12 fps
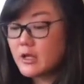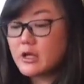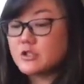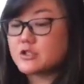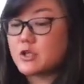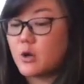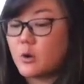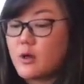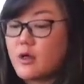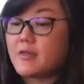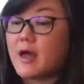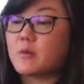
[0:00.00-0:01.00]
So
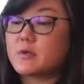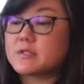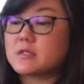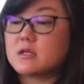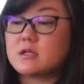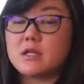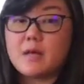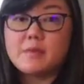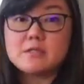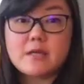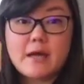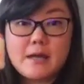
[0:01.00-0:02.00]
that was the
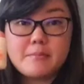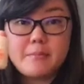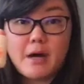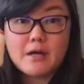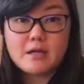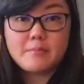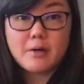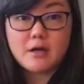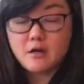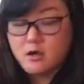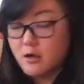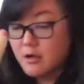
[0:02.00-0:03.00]
clementine body
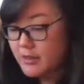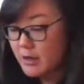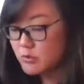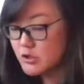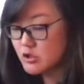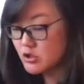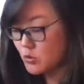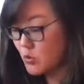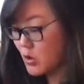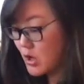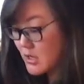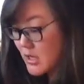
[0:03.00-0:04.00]
butter. That was
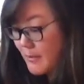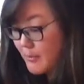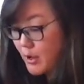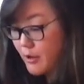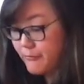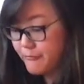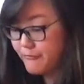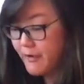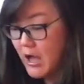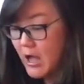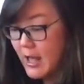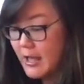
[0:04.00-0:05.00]
door number
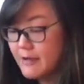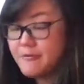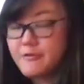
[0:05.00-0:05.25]
5.